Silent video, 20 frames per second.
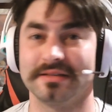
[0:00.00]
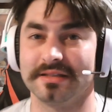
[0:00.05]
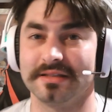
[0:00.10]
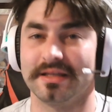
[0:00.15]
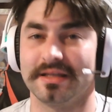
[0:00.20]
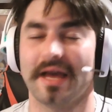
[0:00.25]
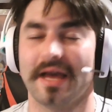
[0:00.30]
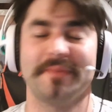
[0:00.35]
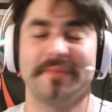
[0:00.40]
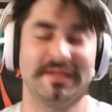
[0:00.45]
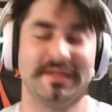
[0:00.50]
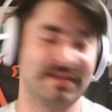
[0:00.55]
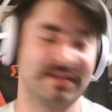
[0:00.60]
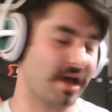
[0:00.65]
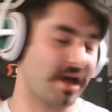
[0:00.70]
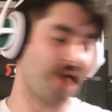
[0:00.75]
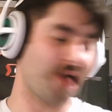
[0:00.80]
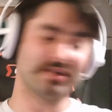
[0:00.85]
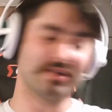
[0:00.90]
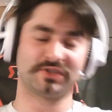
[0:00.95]
I mean,
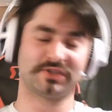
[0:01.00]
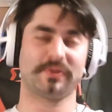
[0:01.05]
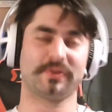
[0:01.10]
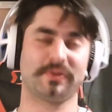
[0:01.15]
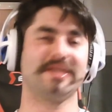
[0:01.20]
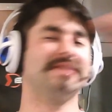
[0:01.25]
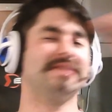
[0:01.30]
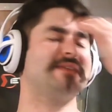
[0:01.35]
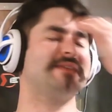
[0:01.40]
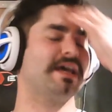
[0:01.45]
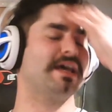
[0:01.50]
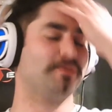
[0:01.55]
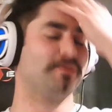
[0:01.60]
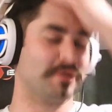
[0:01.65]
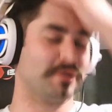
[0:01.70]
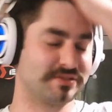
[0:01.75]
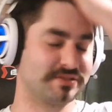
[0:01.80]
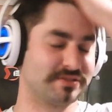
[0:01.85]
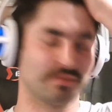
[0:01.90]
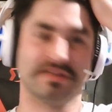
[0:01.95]
the other tweet he said
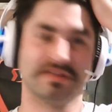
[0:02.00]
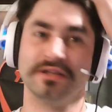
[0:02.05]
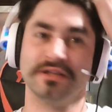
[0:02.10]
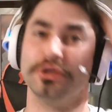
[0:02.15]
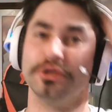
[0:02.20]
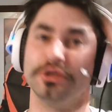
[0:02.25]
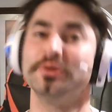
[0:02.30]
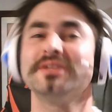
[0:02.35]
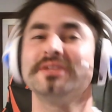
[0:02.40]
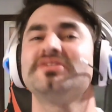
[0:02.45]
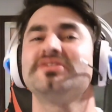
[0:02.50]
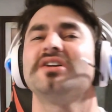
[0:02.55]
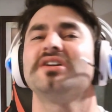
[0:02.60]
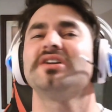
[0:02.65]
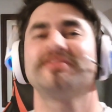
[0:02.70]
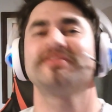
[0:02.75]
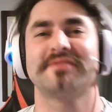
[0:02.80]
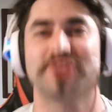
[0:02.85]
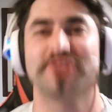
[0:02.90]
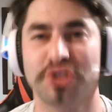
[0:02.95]
was, when the looting
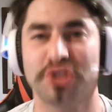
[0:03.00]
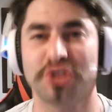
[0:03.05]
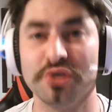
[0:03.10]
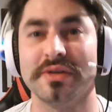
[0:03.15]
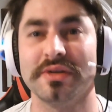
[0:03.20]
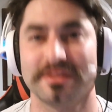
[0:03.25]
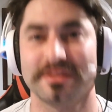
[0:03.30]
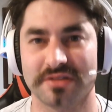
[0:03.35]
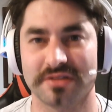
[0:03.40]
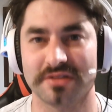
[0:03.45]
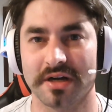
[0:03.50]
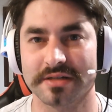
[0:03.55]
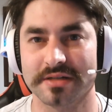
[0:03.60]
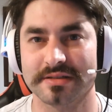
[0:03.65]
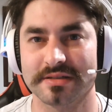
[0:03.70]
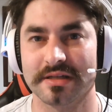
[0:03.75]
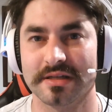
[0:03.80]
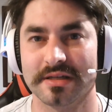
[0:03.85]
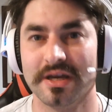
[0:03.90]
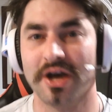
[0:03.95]
starts, the shooting
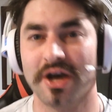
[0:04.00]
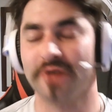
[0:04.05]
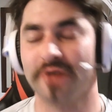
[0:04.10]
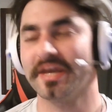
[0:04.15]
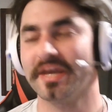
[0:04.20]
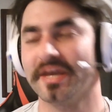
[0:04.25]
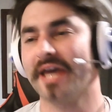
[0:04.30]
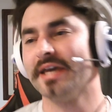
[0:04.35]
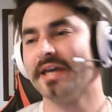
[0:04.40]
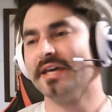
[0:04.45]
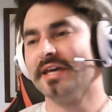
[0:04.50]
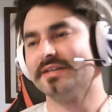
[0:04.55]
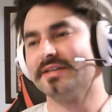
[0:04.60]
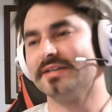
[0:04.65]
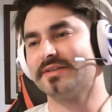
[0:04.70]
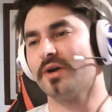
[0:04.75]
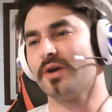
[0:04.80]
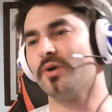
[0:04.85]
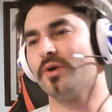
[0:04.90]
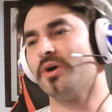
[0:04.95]
starts. Okay?
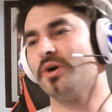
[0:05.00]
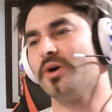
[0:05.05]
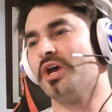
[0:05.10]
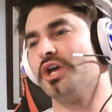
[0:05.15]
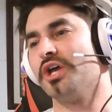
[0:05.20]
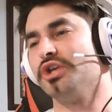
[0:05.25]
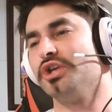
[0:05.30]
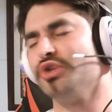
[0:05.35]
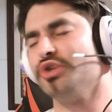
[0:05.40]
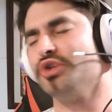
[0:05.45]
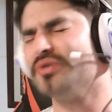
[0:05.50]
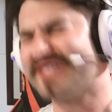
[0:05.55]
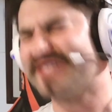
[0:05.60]
So you just